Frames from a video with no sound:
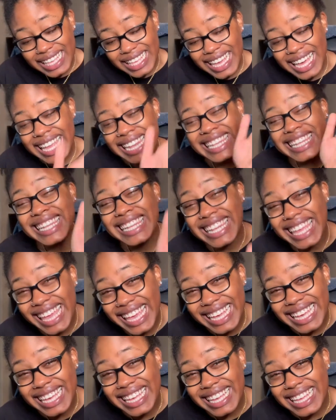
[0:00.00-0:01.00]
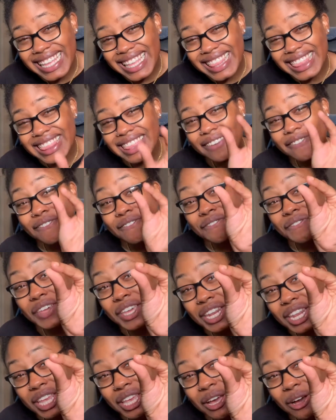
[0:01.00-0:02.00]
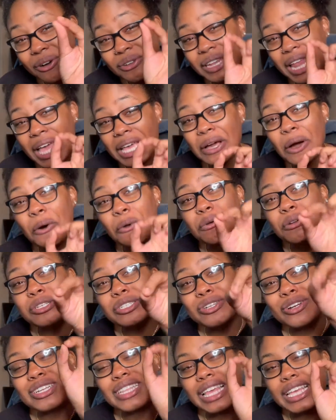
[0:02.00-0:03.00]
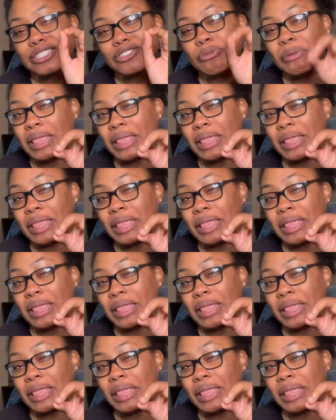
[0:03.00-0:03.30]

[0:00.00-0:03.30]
click the video like on the screen like it's gonna be